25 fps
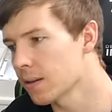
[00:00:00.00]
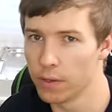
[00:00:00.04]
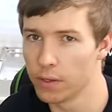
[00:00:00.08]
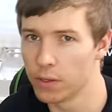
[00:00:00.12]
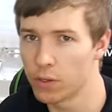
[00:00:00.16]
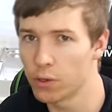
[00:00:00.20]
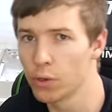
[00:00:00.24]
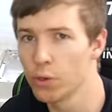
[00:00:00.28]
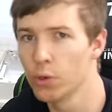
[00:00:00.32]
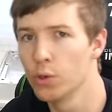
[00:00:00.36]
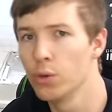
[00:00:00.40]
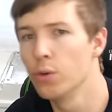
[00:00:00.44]
The
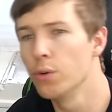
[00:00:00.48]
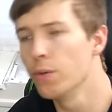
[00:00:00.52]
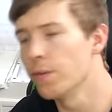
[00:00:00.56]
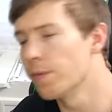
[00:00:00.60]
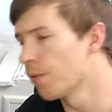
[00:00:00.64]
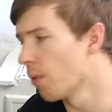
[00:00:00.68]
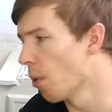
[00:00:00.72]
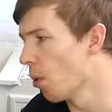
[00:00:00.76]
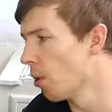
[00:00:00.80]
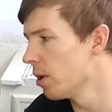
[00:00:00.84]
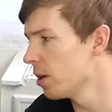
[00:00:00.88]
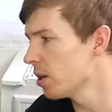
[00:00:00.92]
two
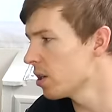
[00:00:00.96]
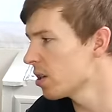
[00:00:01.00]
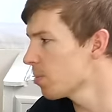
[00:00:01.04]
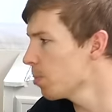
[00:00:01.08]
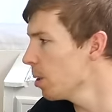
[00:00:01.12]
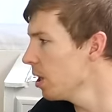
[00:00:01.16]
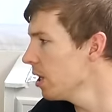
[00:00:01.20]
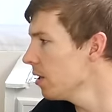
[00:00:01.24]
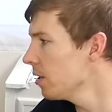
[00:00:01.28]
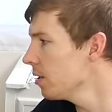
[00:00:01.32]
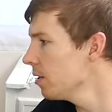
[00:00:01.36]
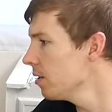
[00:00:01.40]
4 inch
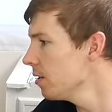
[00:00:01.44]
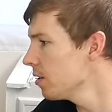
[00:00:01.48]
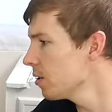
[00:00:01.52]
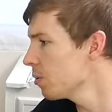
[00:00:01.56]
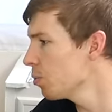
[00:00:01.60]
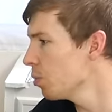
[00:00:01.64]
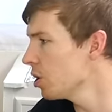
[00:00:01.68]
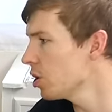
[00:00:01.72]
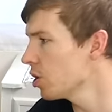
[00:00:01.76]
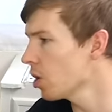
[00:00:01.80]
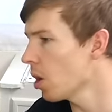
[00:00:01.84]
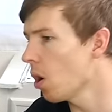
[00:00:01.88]
speakers,
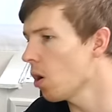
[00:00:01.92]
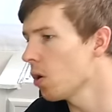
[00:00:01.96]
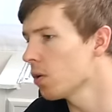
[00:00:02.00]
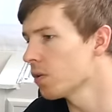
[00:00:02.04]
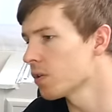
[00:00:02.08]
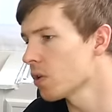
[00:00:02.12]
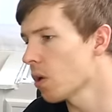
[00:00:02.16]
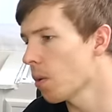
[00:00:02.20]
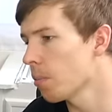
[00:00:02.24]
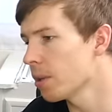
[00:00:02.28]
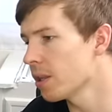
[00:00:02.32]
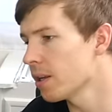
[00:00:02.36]
which are on
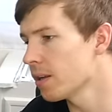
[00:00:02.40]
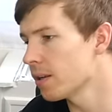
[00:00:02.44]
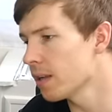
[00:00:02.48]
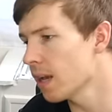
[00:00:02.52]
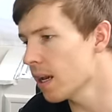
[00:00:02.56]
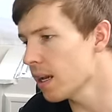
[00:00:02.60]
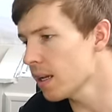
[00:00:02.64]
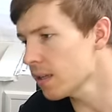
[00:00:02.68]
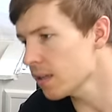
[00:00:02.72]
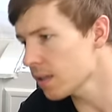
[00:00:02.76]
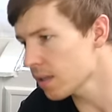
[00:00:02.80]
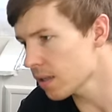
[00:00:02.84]
top of the
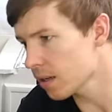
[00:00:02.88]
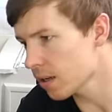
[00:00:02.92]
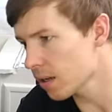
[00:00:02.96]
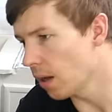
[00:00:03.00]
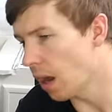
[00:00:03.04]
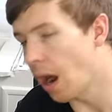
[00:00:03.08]
desk